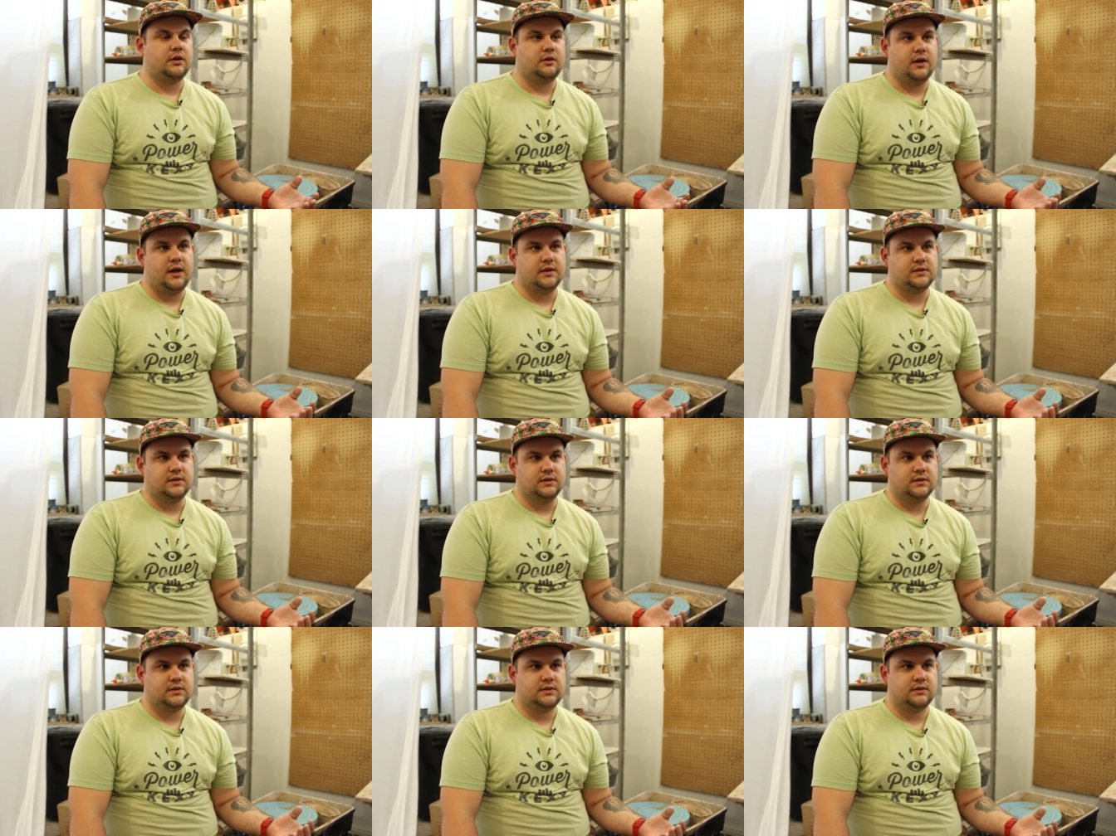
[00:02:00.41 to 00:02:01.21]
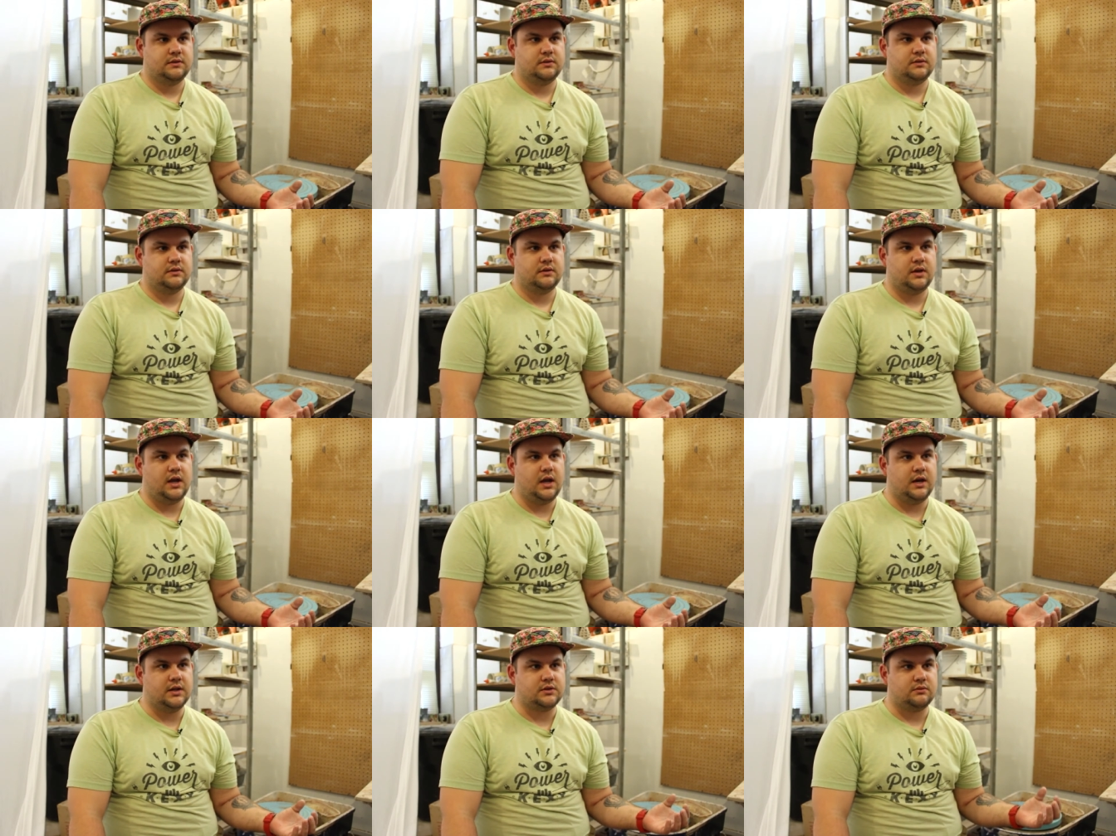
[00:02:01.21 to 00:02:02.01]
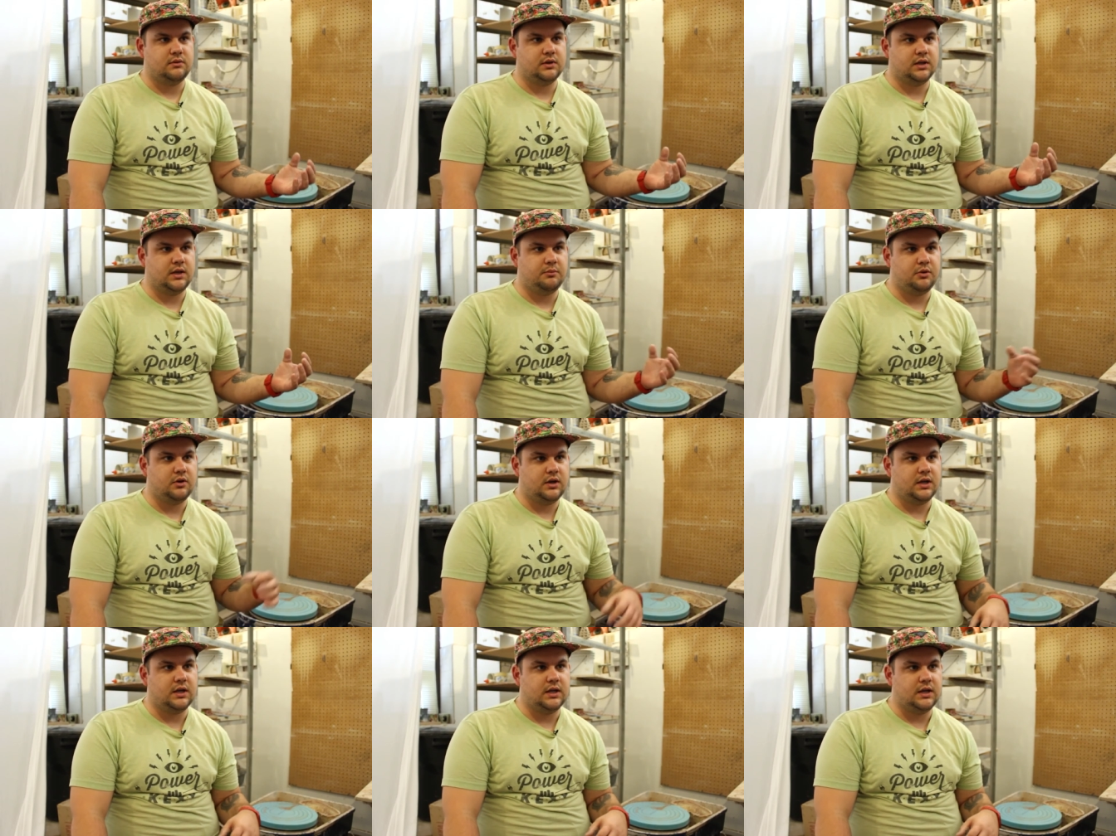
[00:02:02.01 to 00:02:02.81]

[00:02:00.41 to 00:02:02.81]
classes and it's really putting